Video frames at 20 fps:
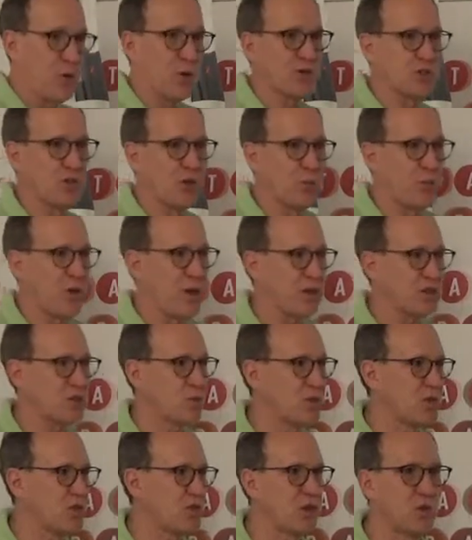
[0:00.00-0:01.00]
personal pitch,
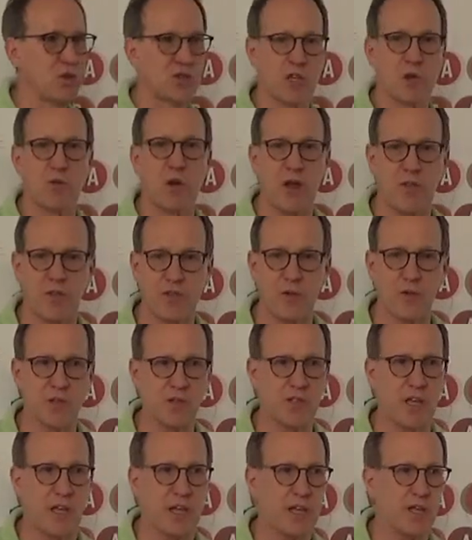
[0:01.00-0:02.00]
which is usually around 30
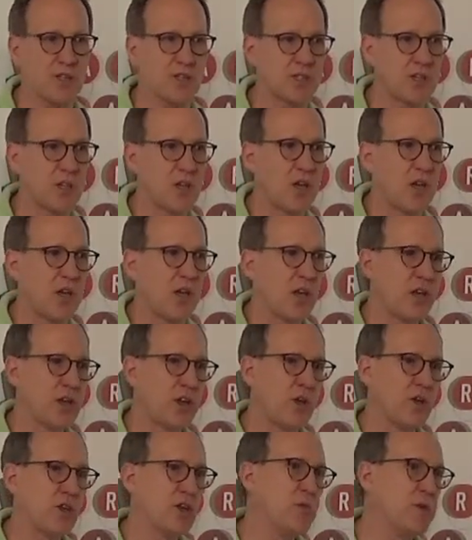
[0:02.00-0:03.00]
seconds. You
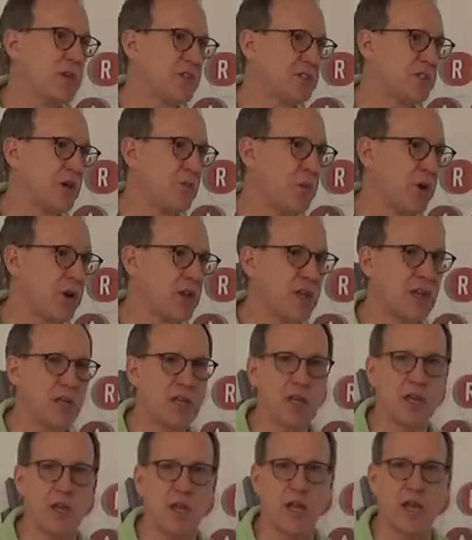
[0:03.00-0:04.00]
know, you meet
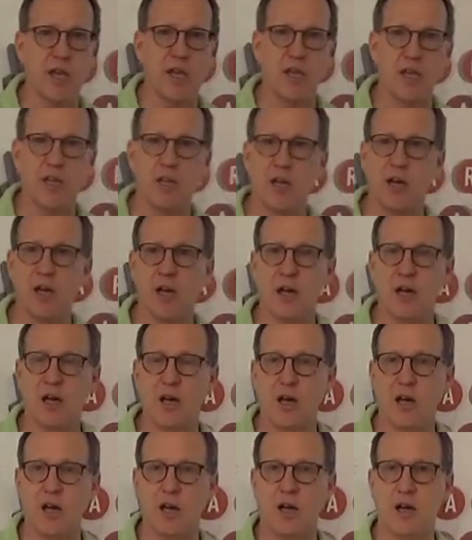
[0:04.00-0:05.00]
somebody at
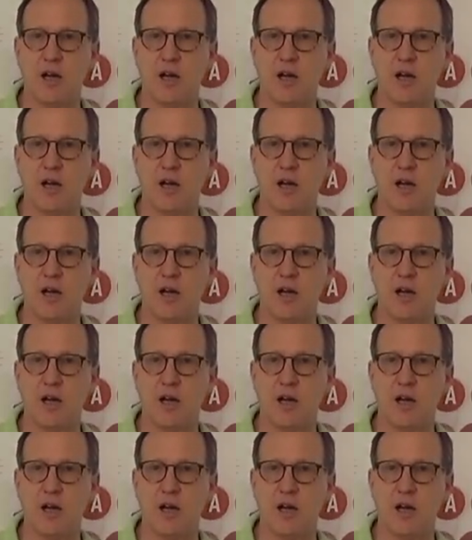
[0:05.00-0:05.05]
a